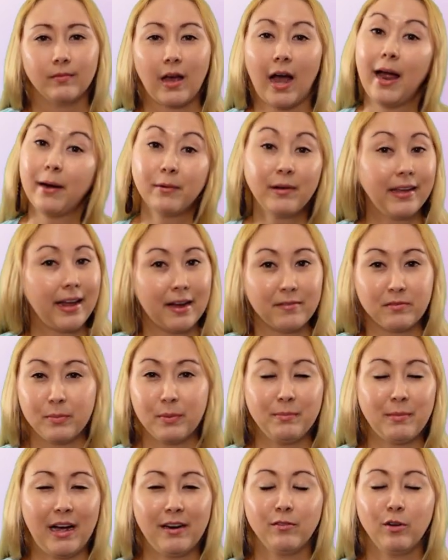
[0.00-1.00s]
I really have to be
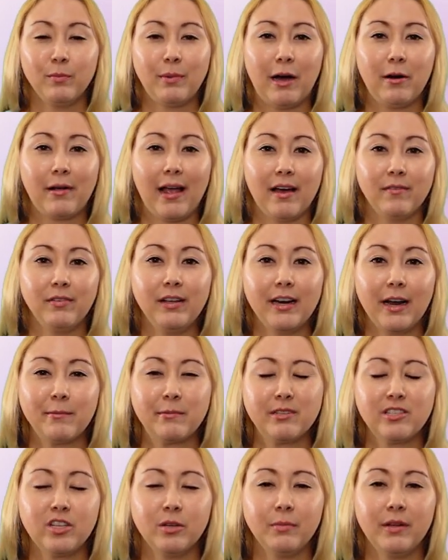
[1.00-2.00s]
mindful about caffeine I'm
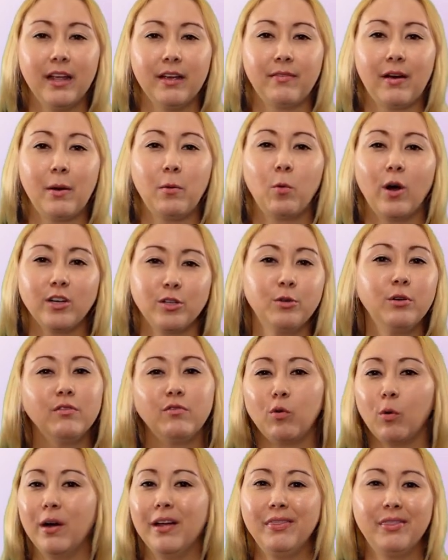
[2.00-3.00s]
consuming if I want to
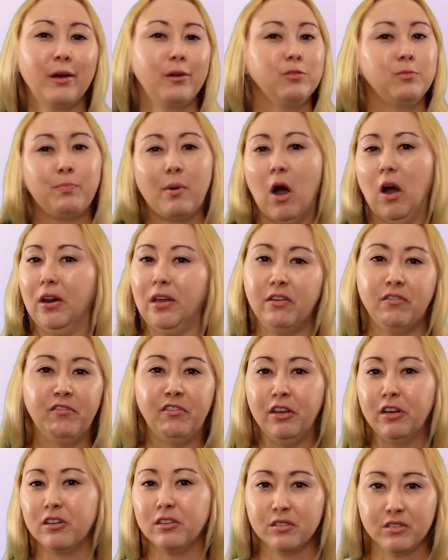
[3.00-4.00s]
avoid those body
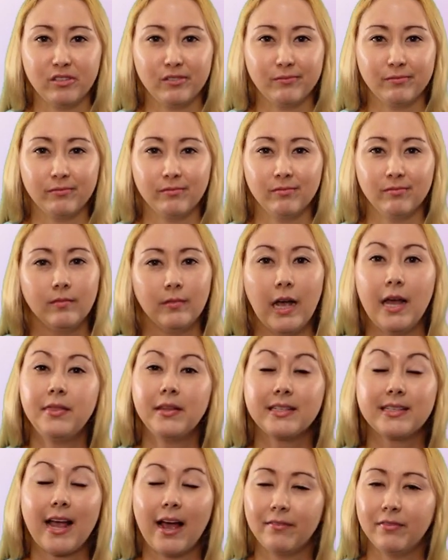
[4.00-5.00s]
feels. And
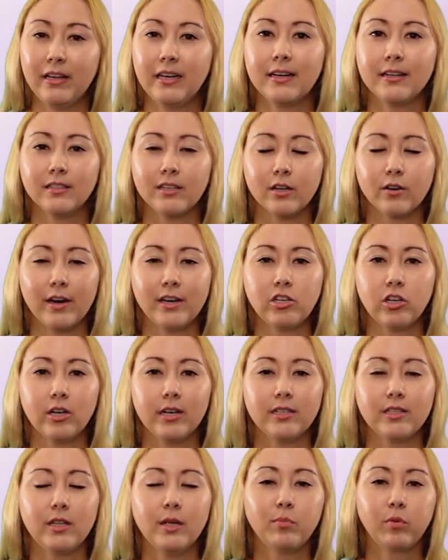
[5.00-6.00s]
this caffeine consideration
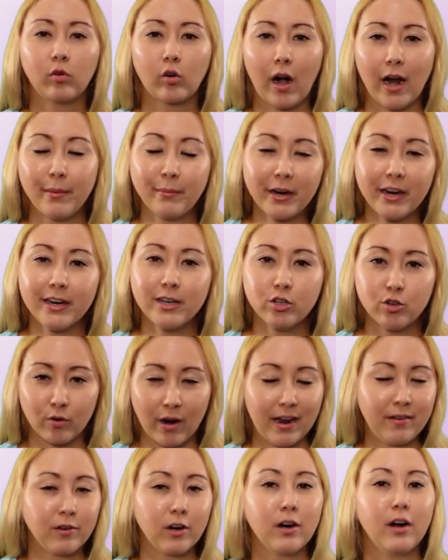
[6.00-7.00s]
is the primary
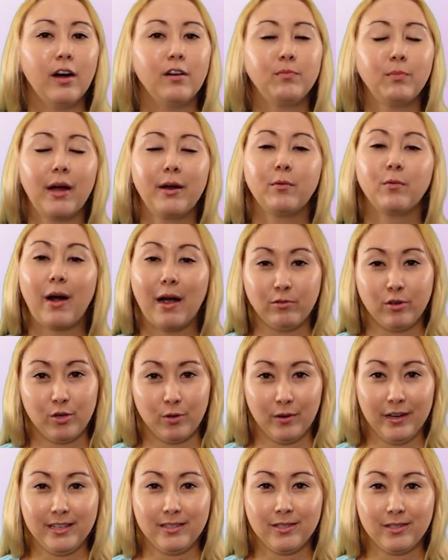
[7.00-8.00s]
driver of my route
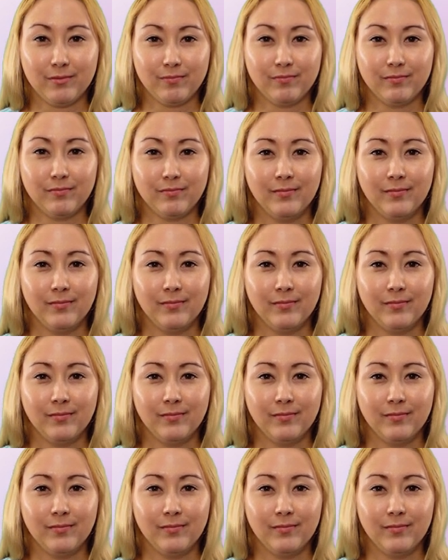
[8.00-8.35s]
choice.